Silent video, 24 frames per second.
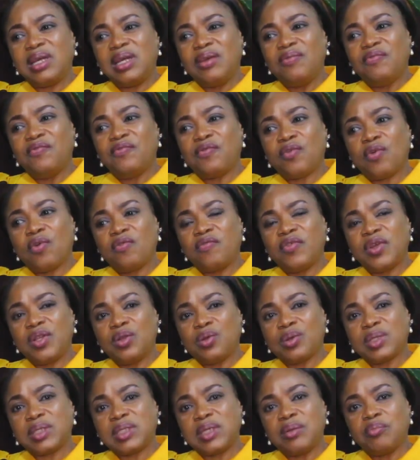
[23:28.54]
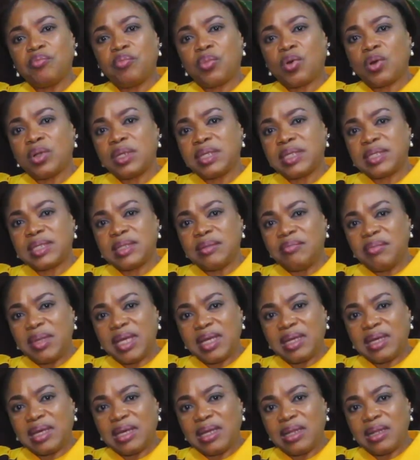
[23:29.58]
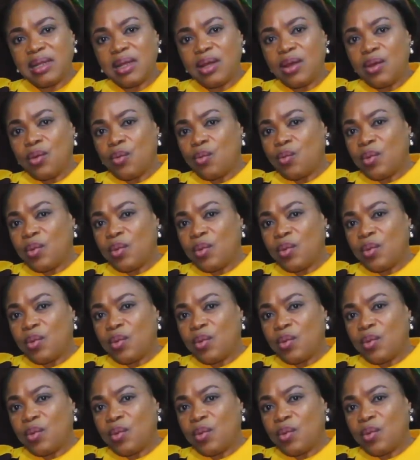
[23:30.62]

involving us in policy making.